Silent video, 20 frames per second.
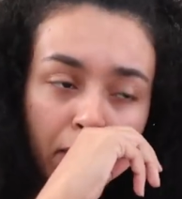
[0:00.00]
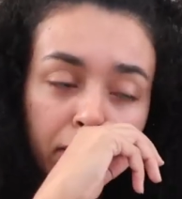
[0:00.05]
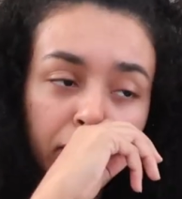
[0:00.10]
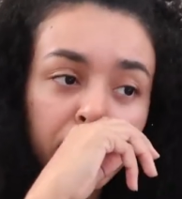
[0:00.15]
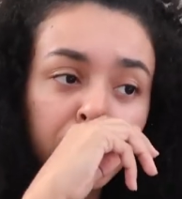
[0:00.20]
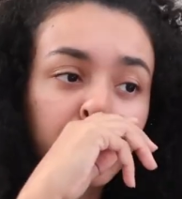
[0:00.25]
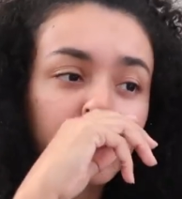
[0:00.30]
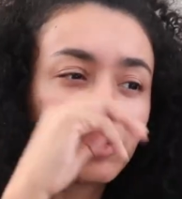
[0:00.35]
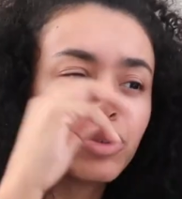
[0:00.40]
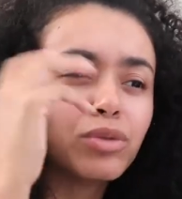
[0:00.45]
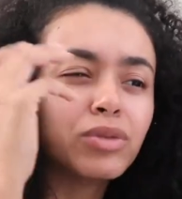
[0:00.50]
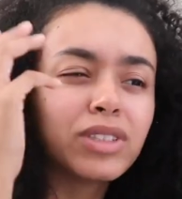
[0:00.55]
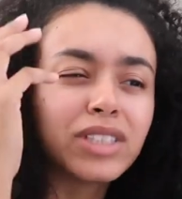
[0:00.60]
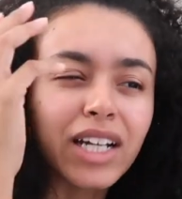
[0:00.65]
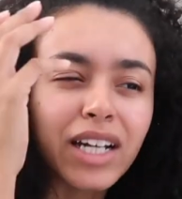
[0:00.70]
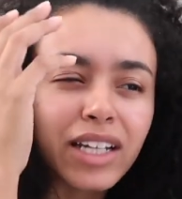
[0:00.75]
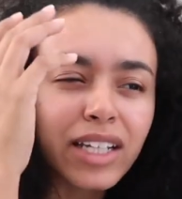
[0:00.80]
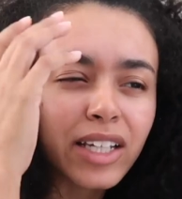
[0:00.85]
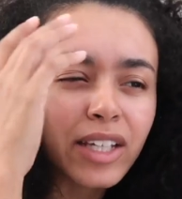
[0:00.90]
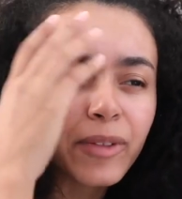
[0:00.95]
But the
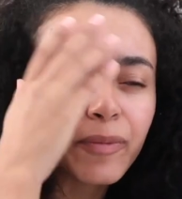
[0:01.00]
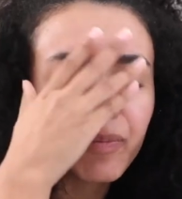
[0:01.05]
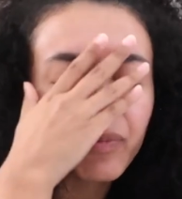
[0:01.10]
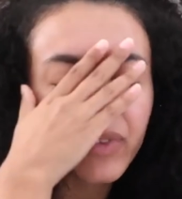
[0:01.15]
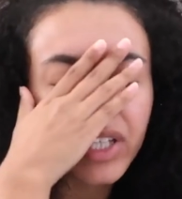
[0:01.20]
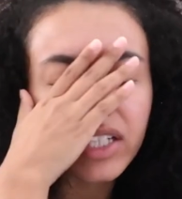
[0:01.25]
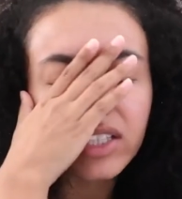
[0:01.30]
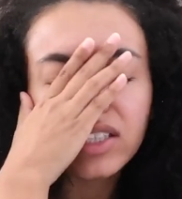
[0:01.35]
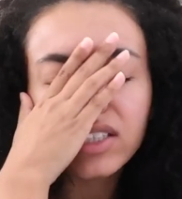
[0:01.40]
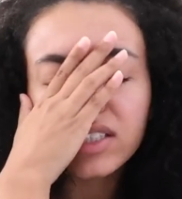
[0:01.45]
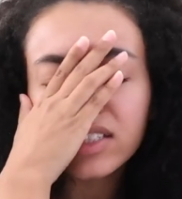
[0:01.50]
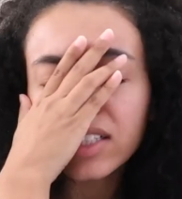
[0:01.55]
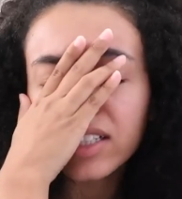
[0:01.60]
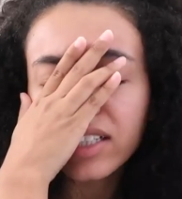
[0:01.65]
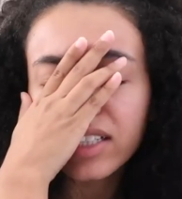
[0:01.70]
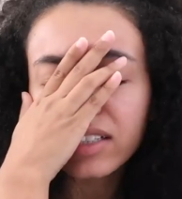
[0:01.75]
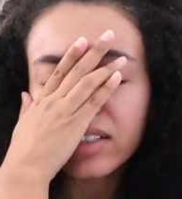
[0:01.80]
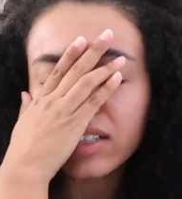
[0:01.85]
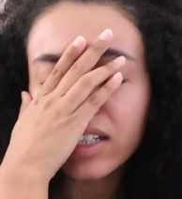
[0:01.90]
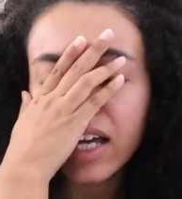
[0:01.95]
whodunit, I just
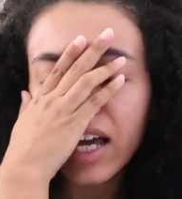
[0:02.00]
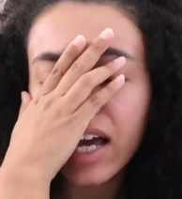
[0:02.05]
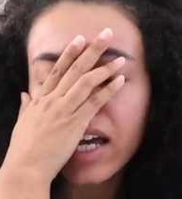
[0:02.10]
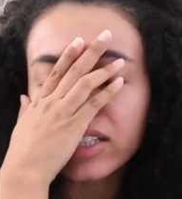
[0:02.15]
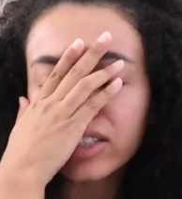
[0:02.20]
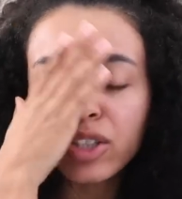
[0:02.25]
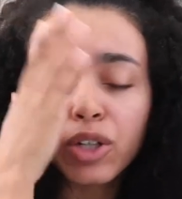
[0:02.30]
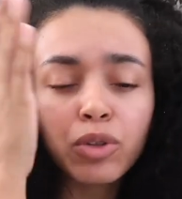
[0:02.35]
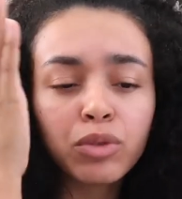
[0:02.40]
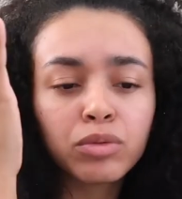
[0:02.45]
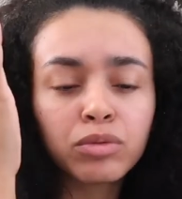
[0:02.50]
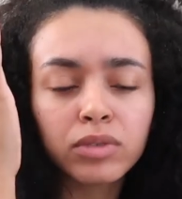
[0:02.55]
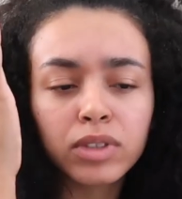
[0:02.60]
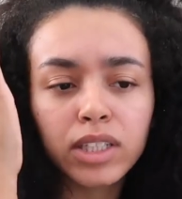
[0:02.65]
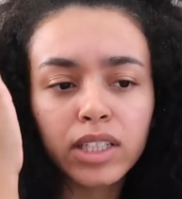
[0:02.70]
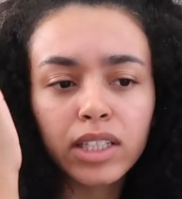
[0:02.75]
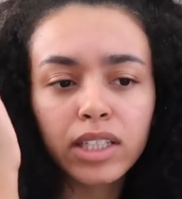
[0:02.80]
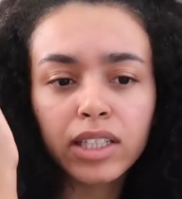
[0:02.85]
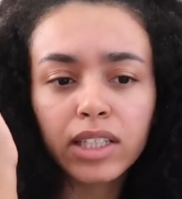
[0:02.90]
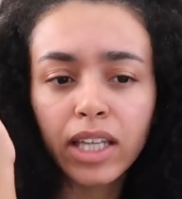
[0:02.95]
like, I don't
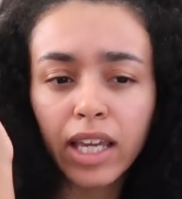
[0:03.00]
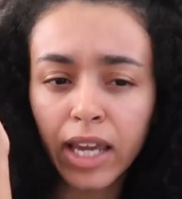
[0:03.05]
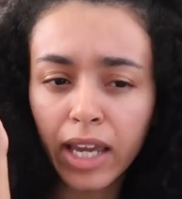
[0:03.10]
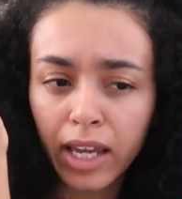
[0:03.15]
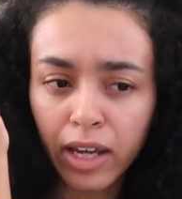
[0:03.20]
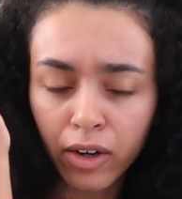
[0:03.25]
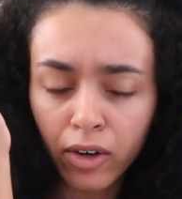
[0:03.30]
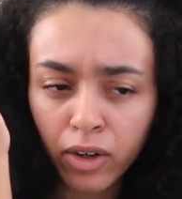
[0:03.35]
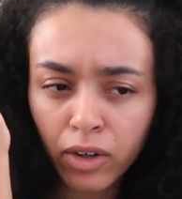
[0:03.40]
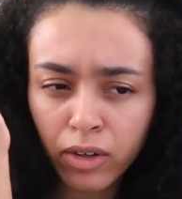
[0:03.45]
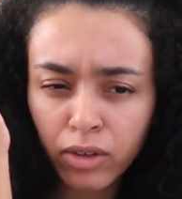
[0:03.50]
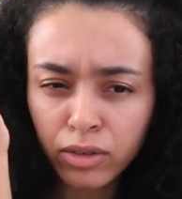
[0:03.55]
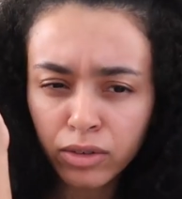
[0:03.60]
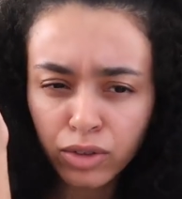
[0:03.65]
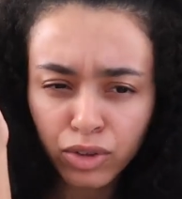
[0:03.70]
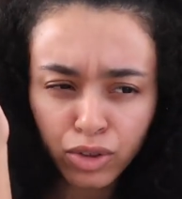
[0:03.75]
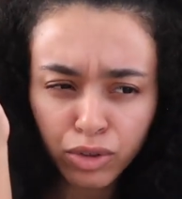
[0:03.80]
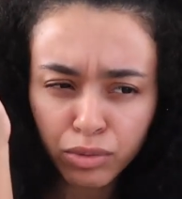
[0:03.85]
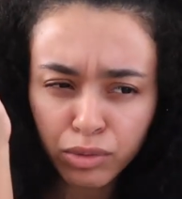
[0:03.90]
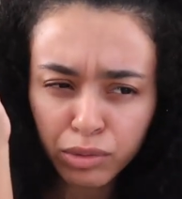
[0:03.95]
care
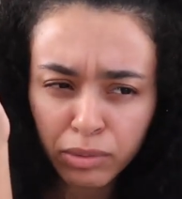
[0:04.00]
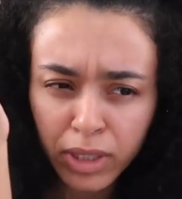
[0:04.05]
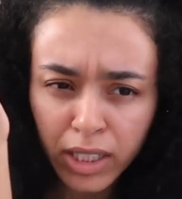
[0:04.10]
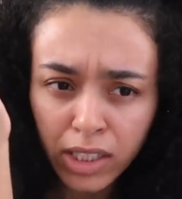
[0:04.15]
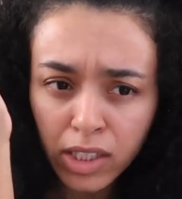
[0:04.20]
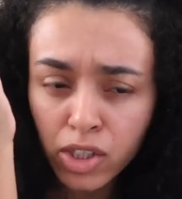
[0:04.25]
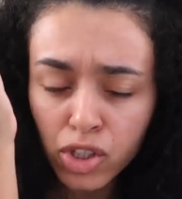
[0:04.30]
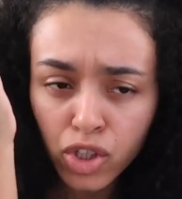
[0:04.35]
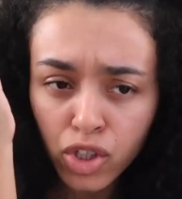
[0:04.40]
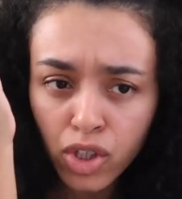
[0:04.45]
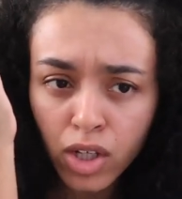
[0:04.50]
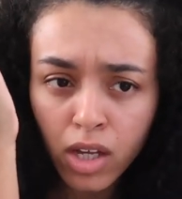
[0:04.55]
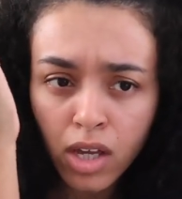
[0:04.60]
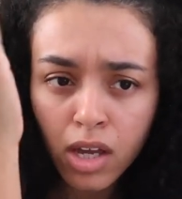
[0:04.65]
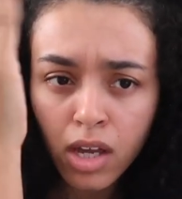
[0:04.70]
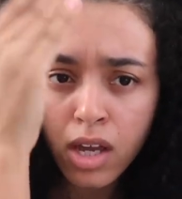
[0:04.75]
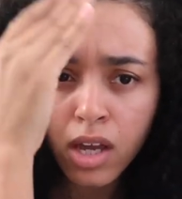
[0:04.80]
too much.